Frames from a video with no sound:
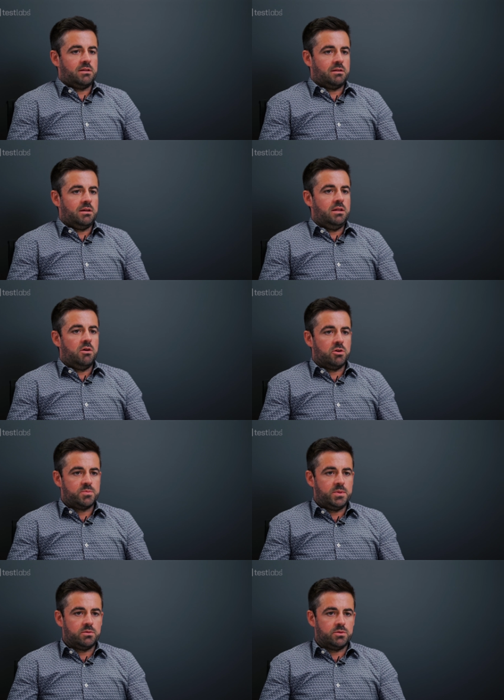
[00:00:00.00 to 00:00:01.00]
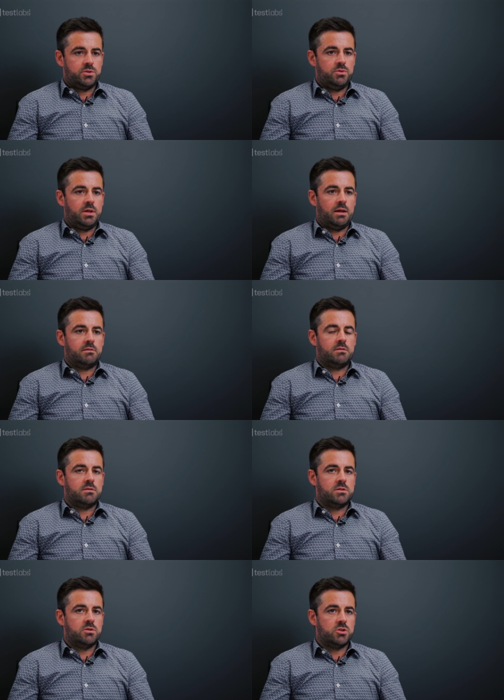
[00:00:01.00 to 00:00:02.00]
that in hospitals you get
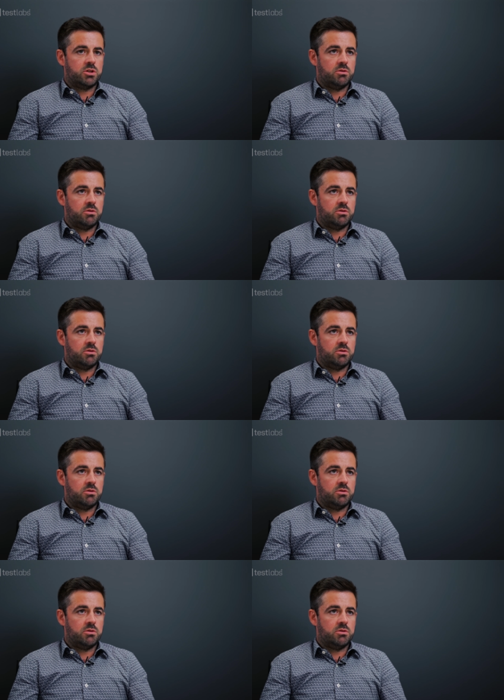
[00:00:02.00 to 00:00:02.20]
surgical